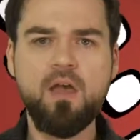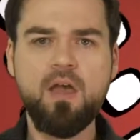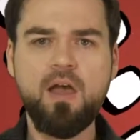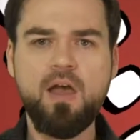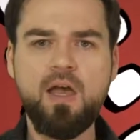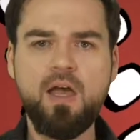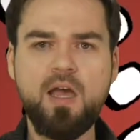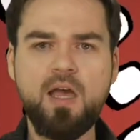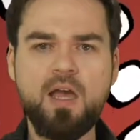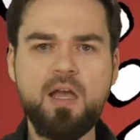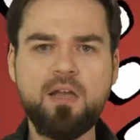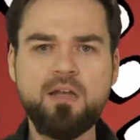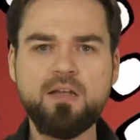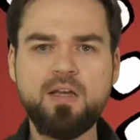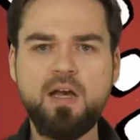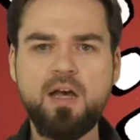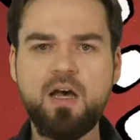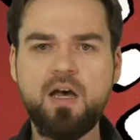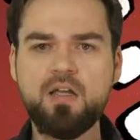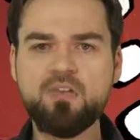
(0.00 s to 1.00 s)
And
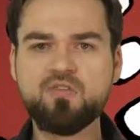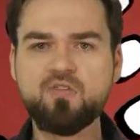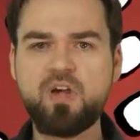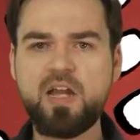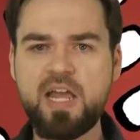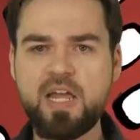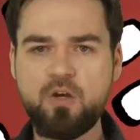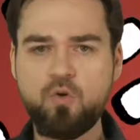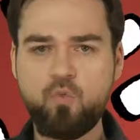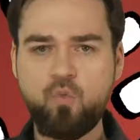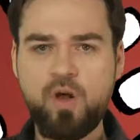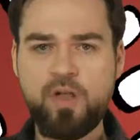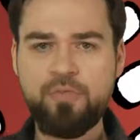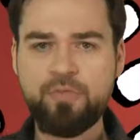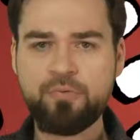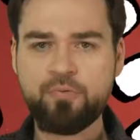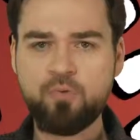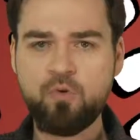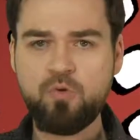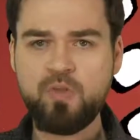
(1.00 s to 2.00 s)
sorry I had to run
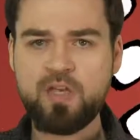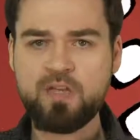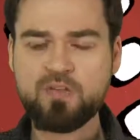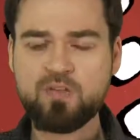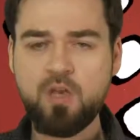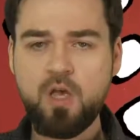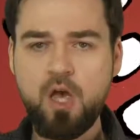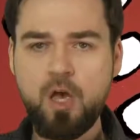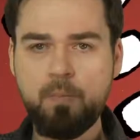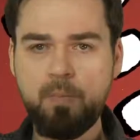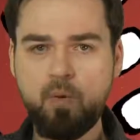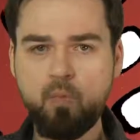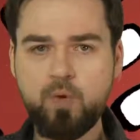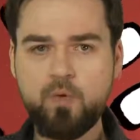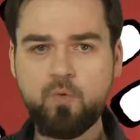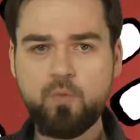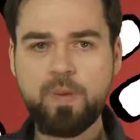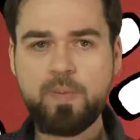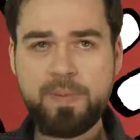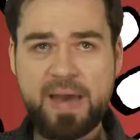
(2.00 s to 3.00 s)
through this, but we
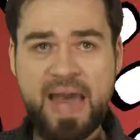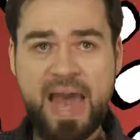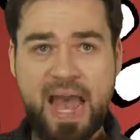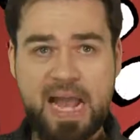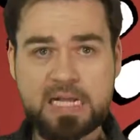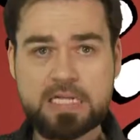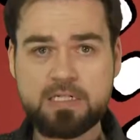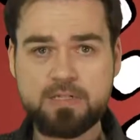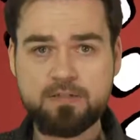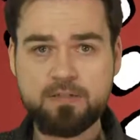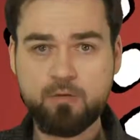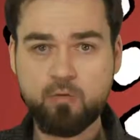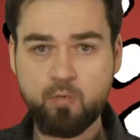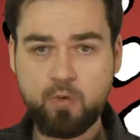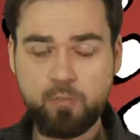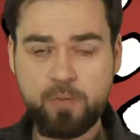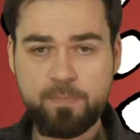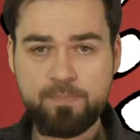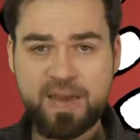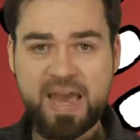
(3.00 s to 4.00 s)
will be back.
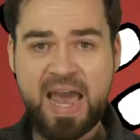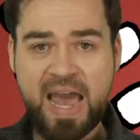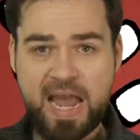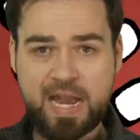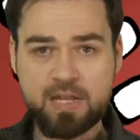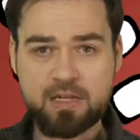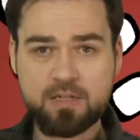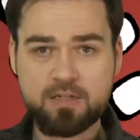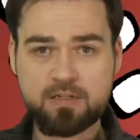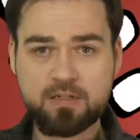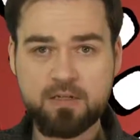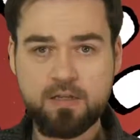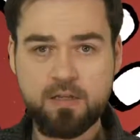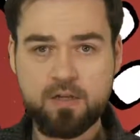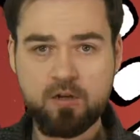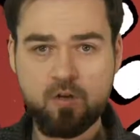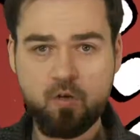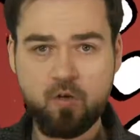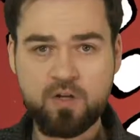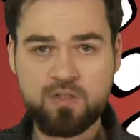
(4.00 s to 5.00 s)
We'll be back
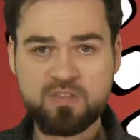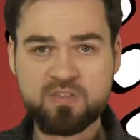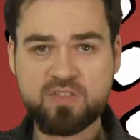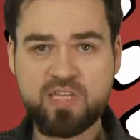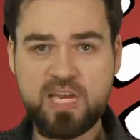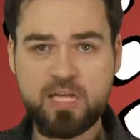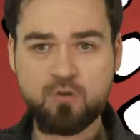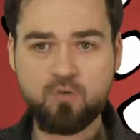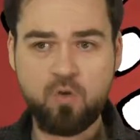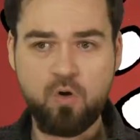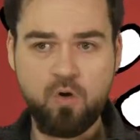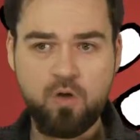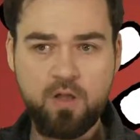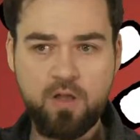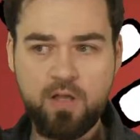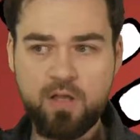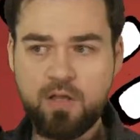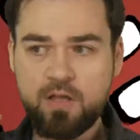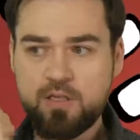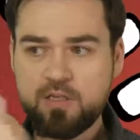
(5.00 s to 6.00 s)
on schedule.
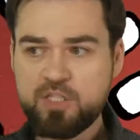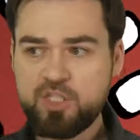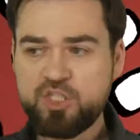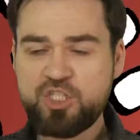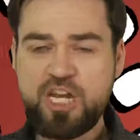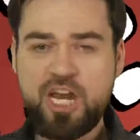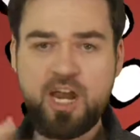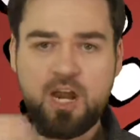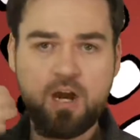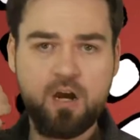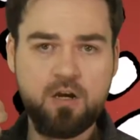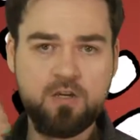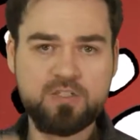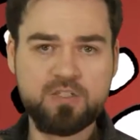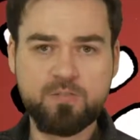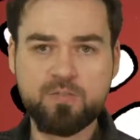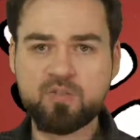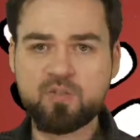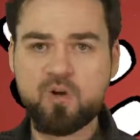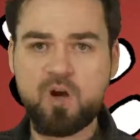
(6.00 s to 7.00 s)
Share,
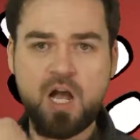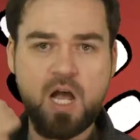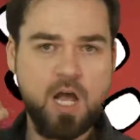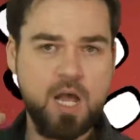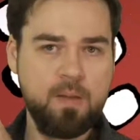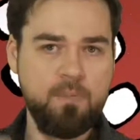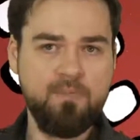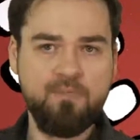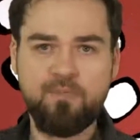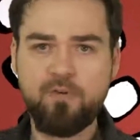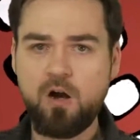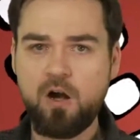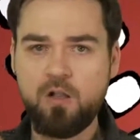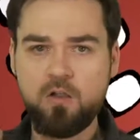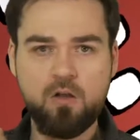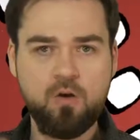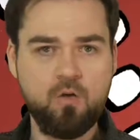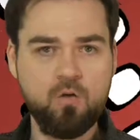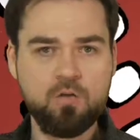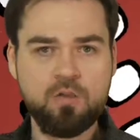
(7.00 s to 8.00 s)
subscribe,
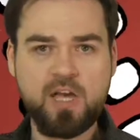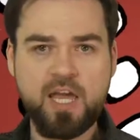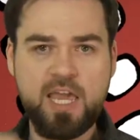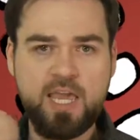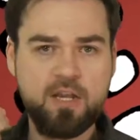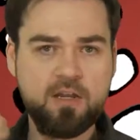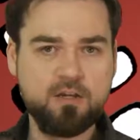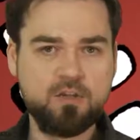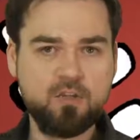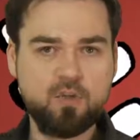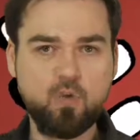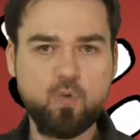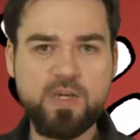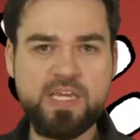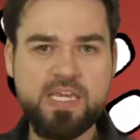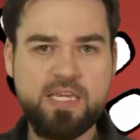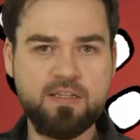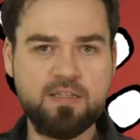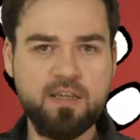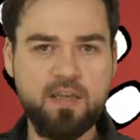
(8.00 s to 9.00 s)
follow, like,
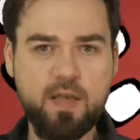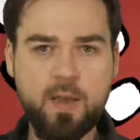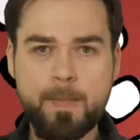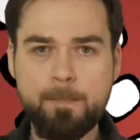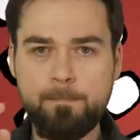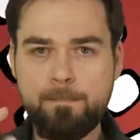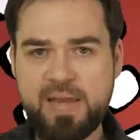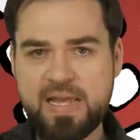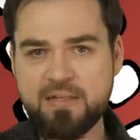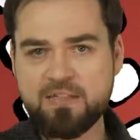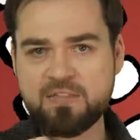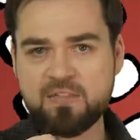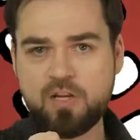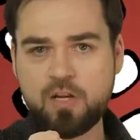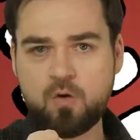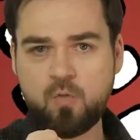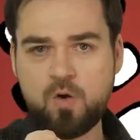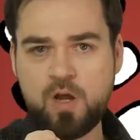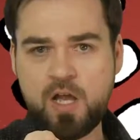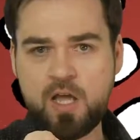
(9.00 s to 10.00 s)
tweet. Ben's got
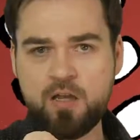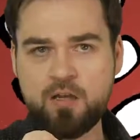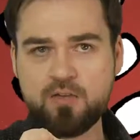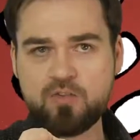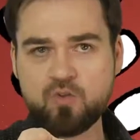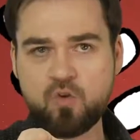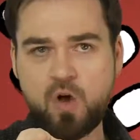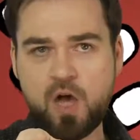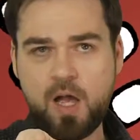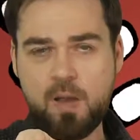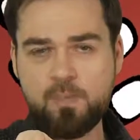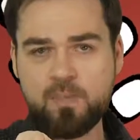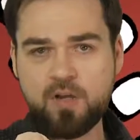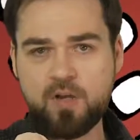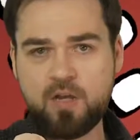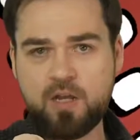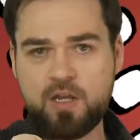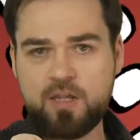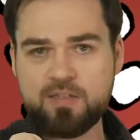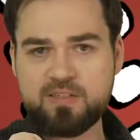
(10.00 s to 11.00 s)
to run, so I'm
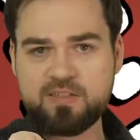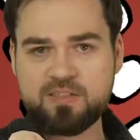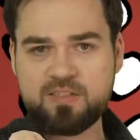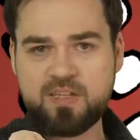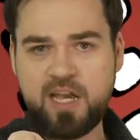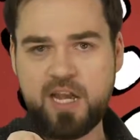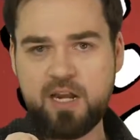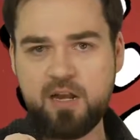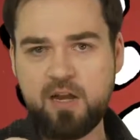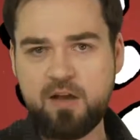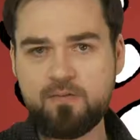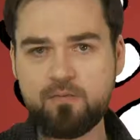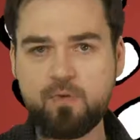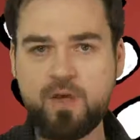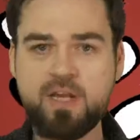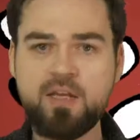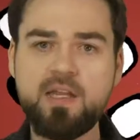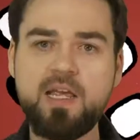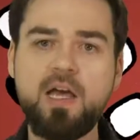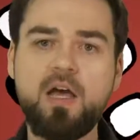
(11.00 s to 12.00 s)
going to sign off
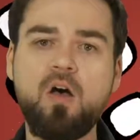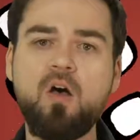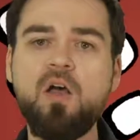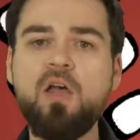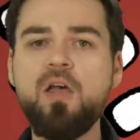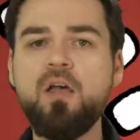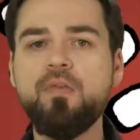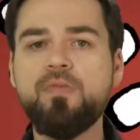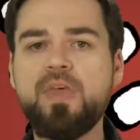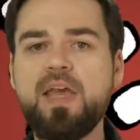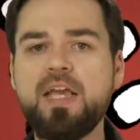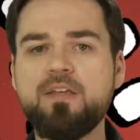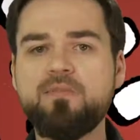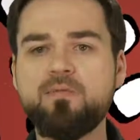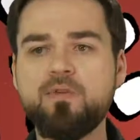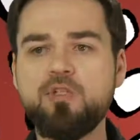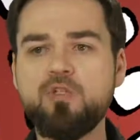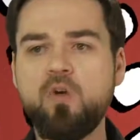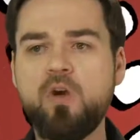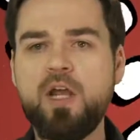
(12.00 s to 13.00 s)
right now. Thanks for
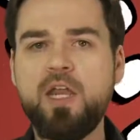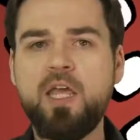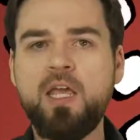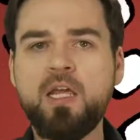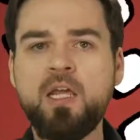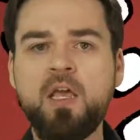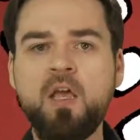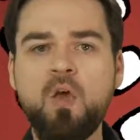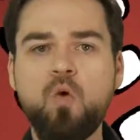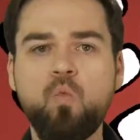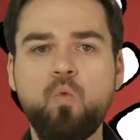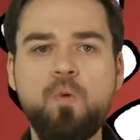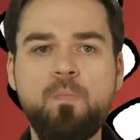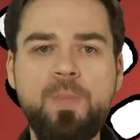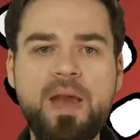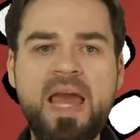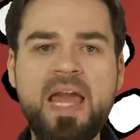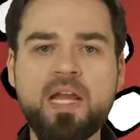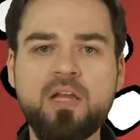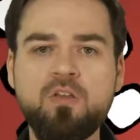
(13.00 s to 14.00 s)
joining. We're
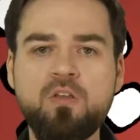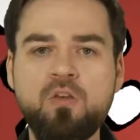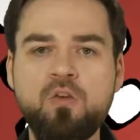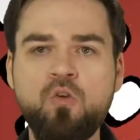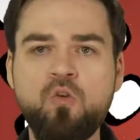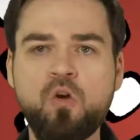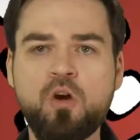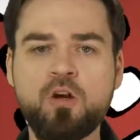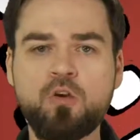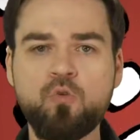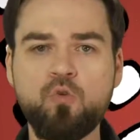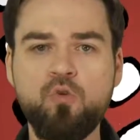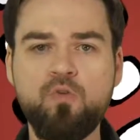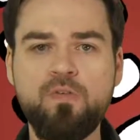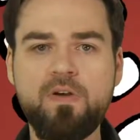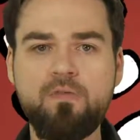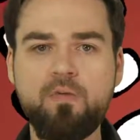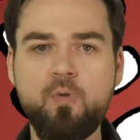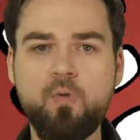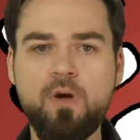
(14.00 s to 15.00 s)
back in the New York groove,
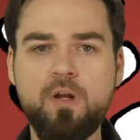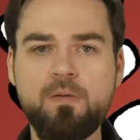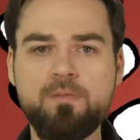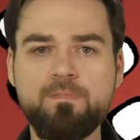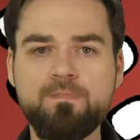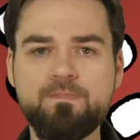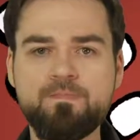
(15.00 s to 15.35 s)
everyone.